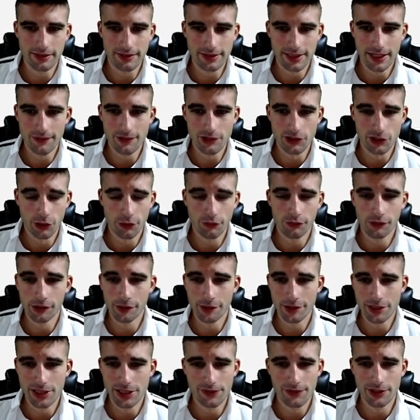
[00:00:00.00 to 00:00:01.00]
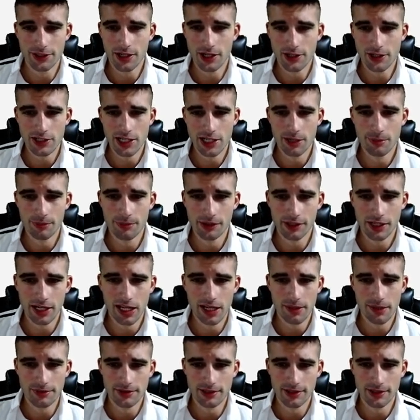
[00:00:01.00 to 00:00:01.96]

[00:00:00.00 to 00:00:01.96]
He's averaging over a receiving touchdown per game,